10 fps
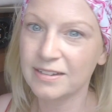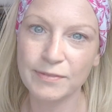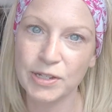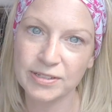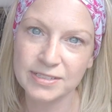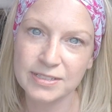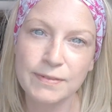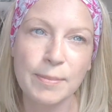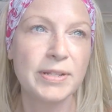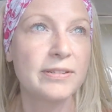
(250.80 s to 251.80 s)
Navionics is
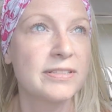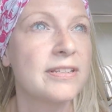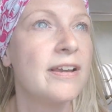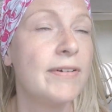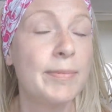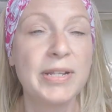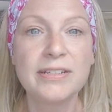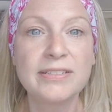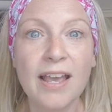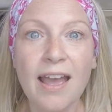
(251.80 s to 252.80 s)

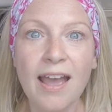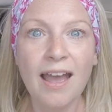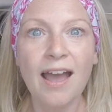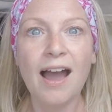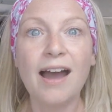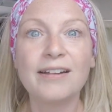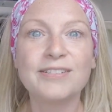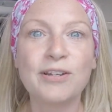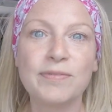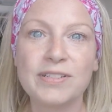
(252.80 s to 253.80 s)
fabulous.
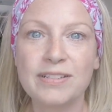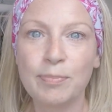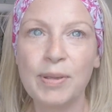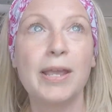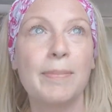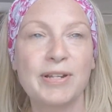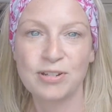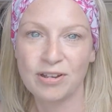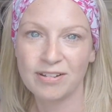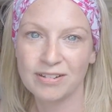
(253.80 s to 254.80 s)
And obviously paper
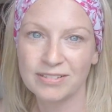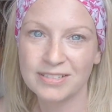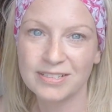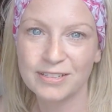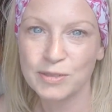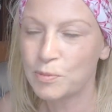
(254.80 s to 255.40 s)
charts as